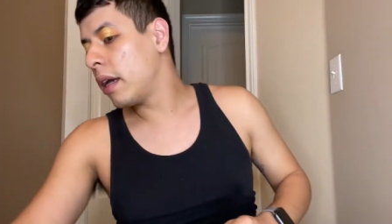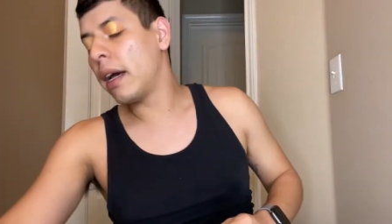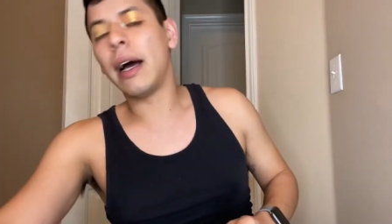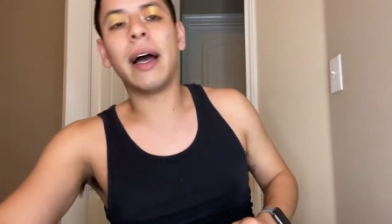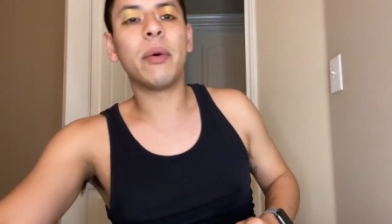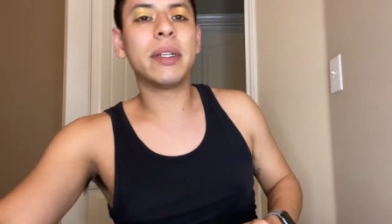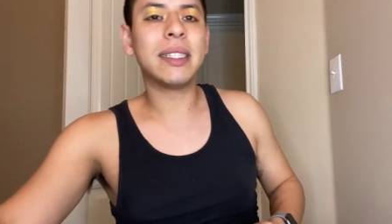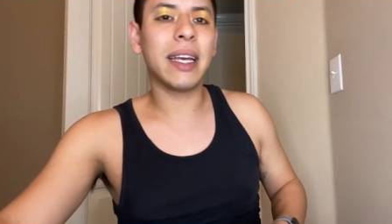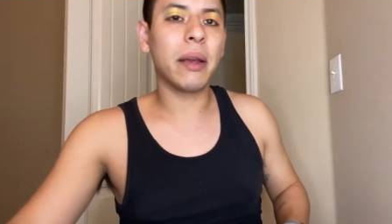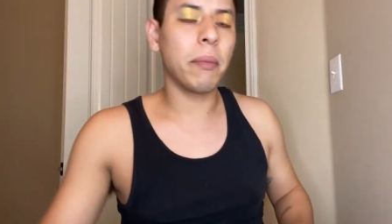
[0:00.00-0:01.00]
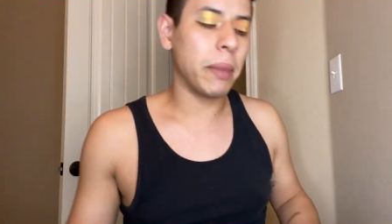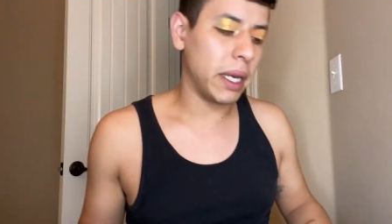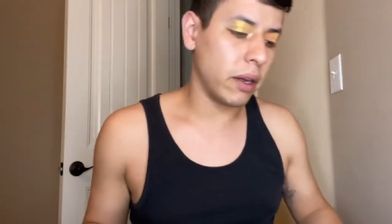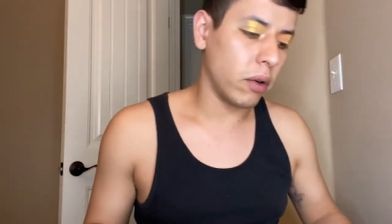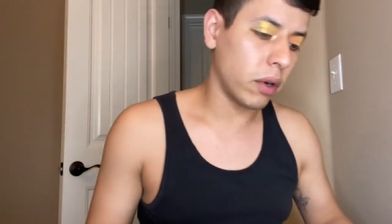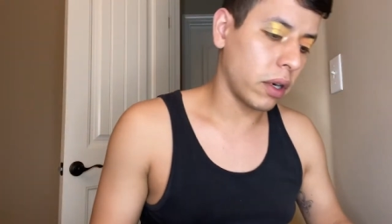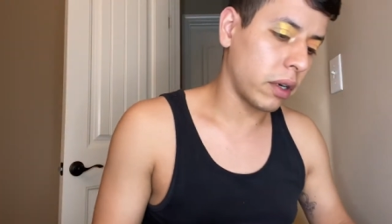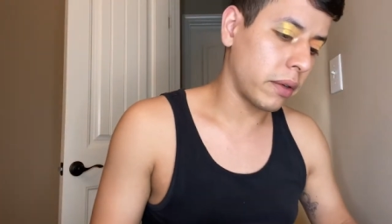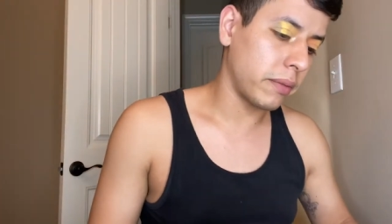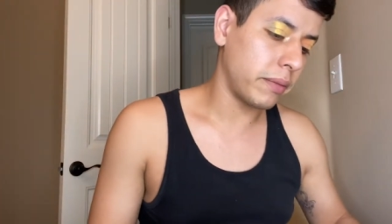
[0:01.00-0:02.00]
I would say
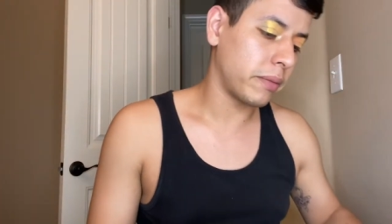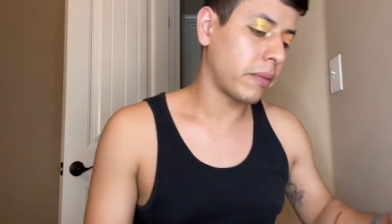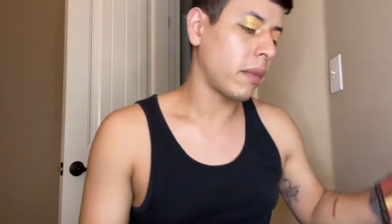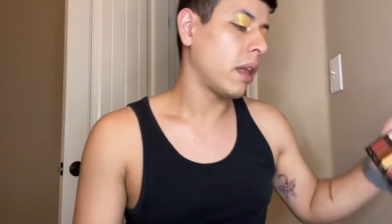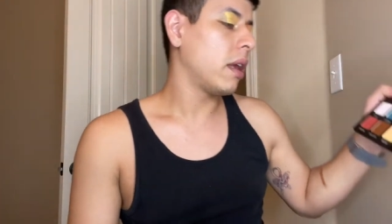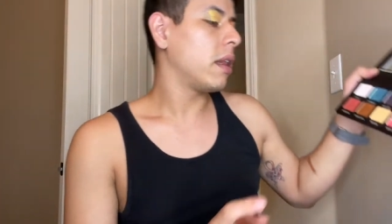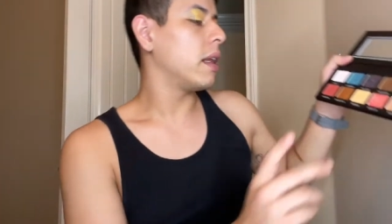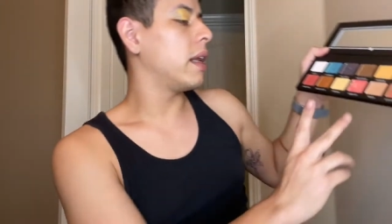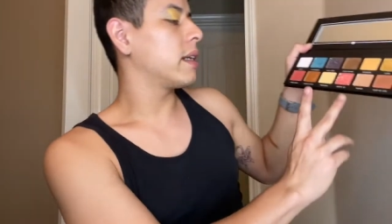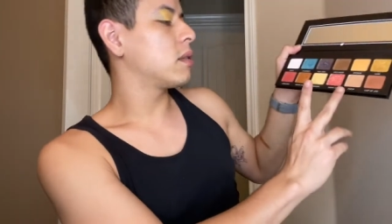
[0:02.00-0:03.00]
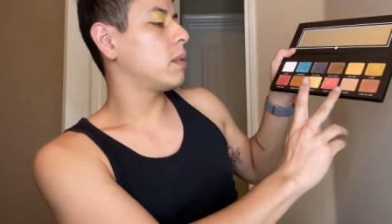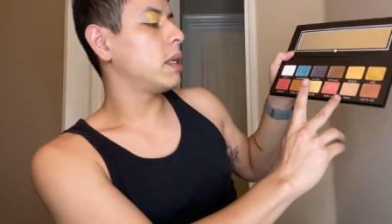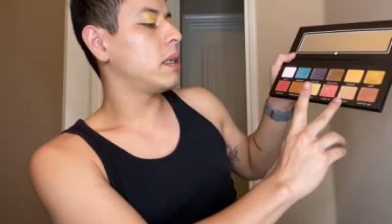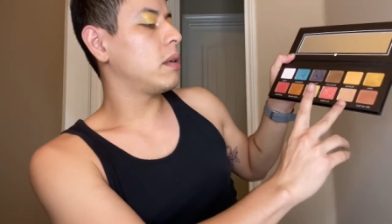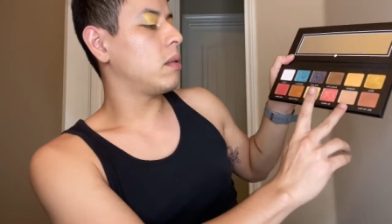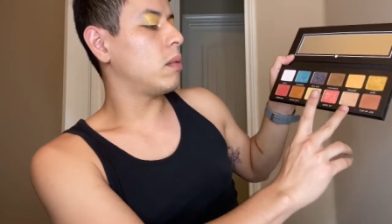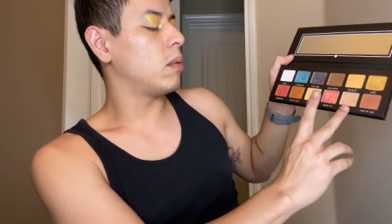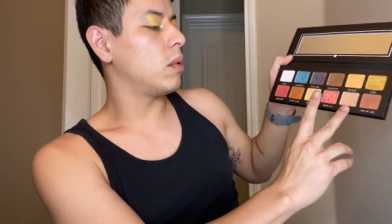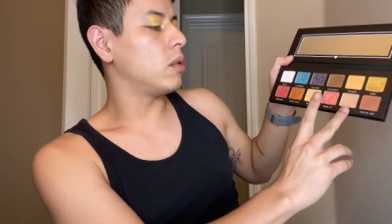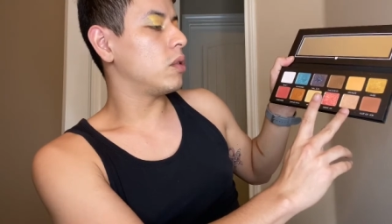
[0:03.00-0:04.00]
mediocre. The next one
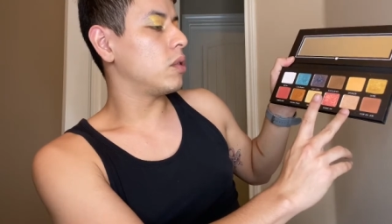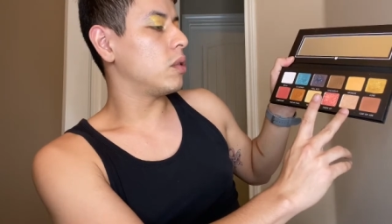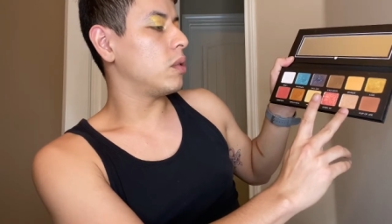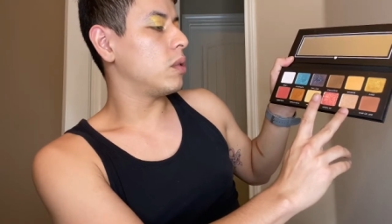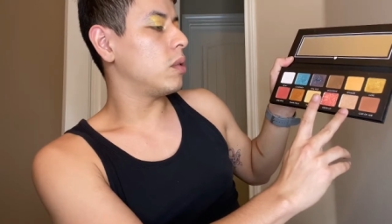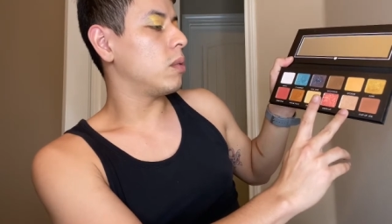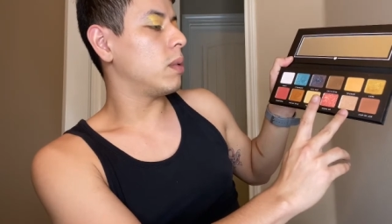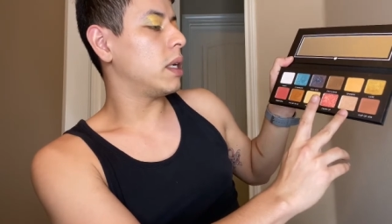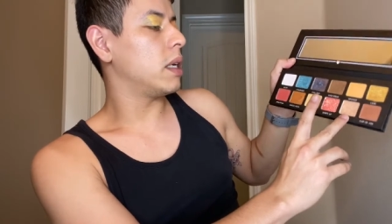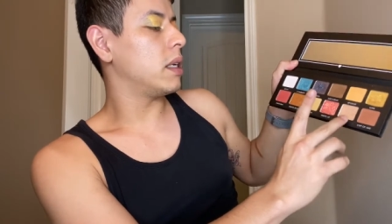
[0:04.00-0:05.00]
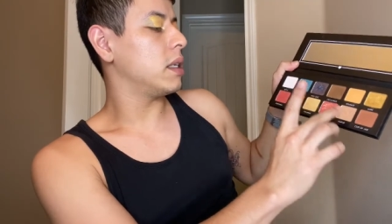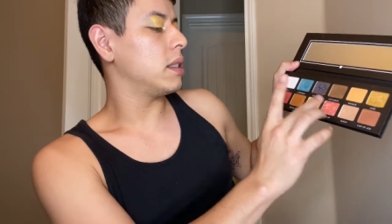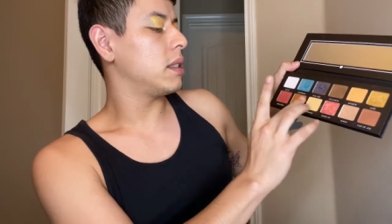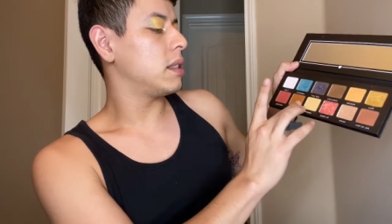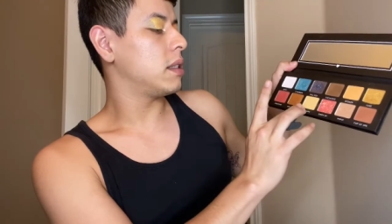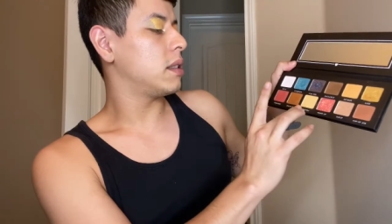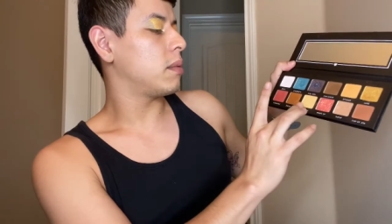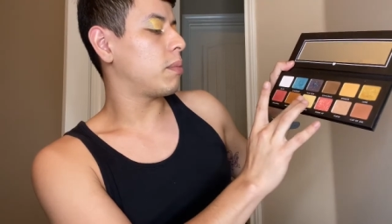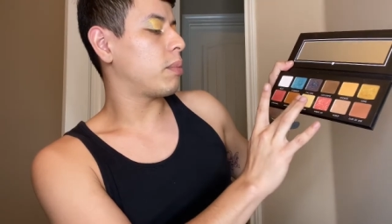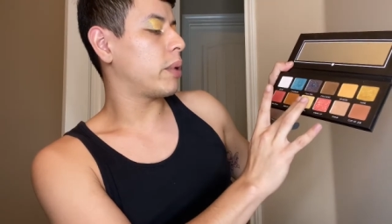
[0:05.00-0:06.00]
we'll do was
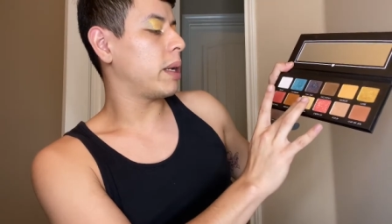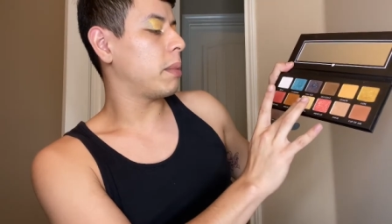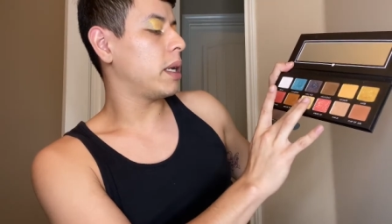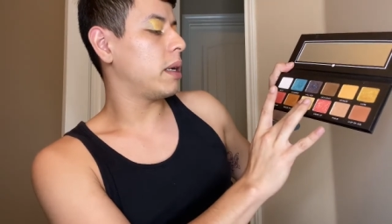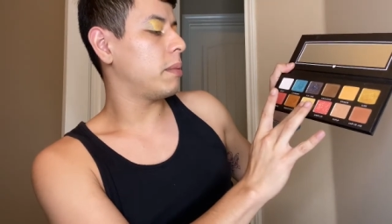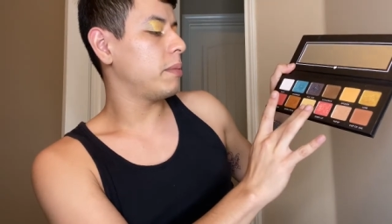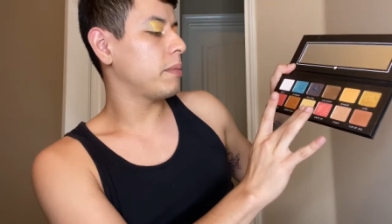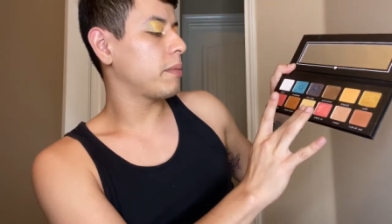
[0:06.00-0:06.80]
Premium,